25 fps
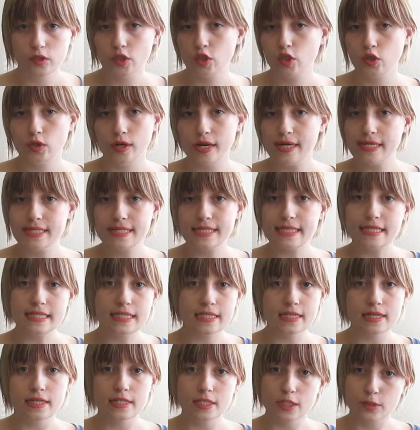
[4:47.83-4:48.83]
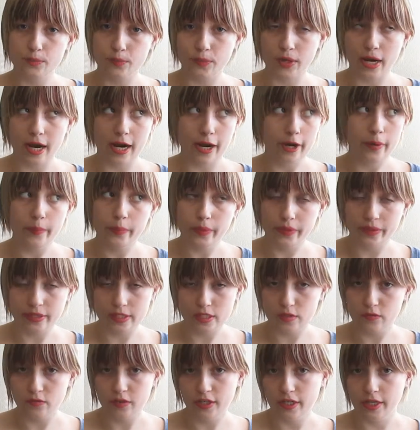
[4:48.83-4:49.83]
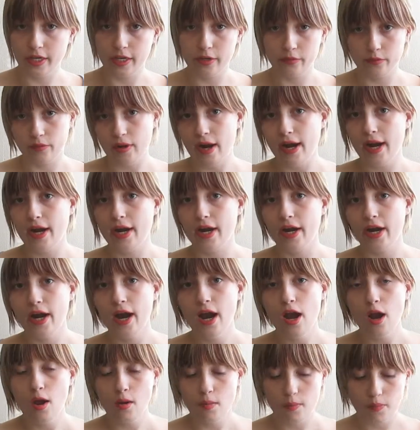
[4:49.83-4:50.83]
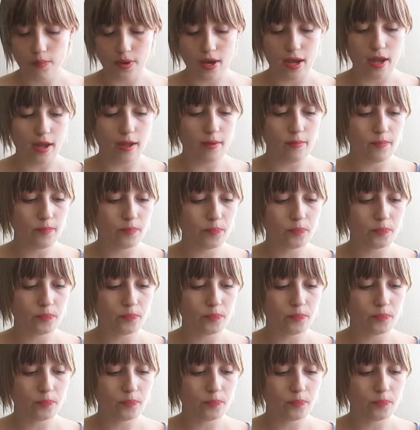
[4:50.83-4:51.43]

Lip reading: crazy intense brow, but that's very rare. But